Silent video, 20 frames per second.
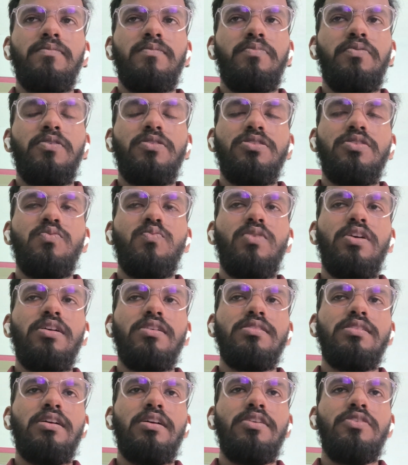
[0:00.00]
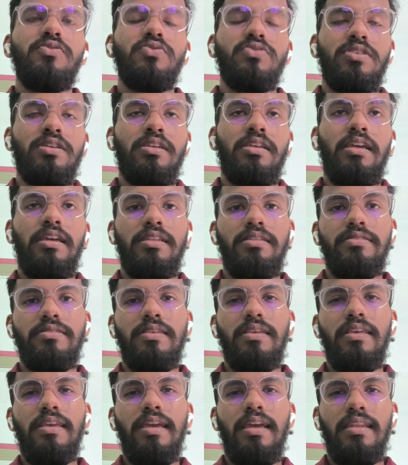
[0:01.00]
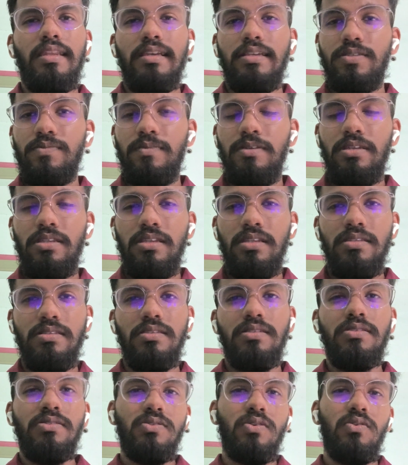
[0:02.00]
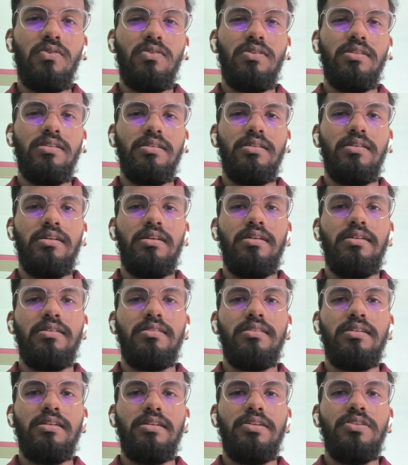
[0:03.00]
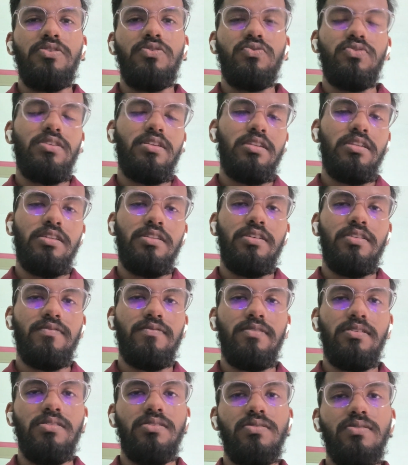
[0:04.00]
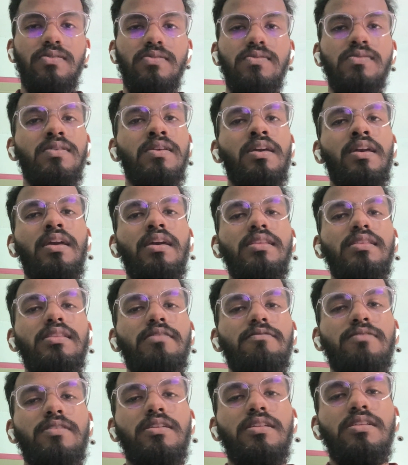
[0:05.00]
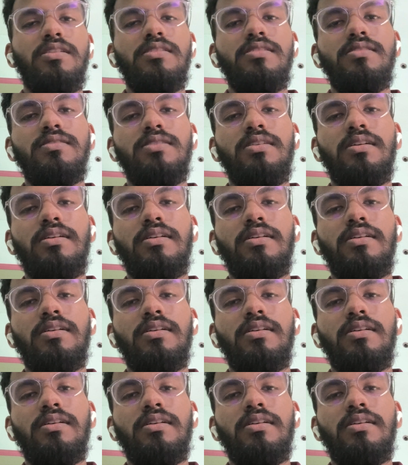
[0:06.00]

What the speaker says: portion where the user can see and experience is called the user interface. So the front end is